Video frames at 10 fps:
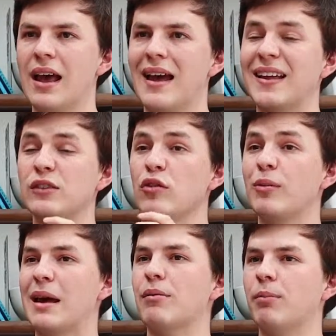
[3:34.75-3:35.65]
And that's why we've
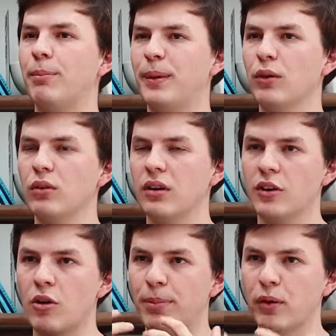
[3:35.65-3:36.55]
been able
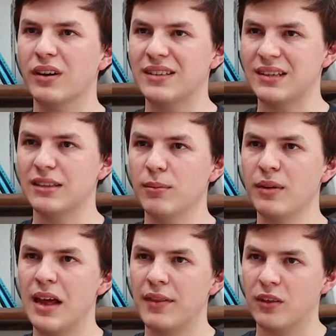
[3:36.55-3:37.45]
to build a
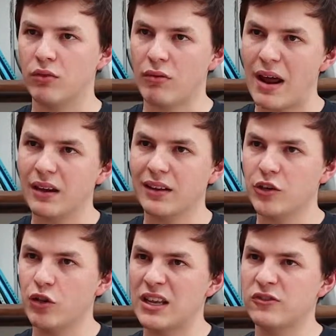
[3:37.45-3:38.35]
system that radically
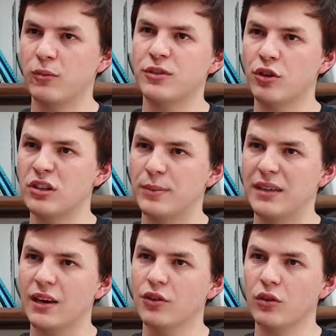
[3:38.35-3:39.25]
transforms students'
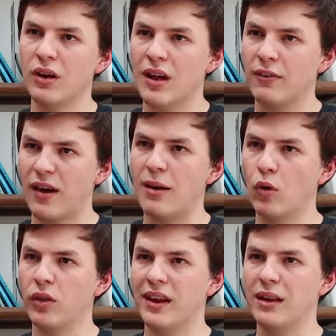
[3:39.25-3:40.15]
potential far
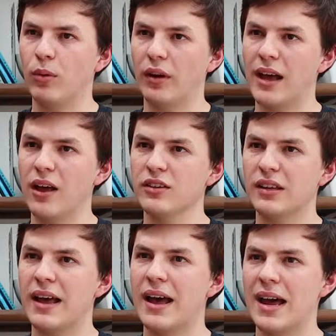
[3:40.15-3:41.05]
more than anybody else.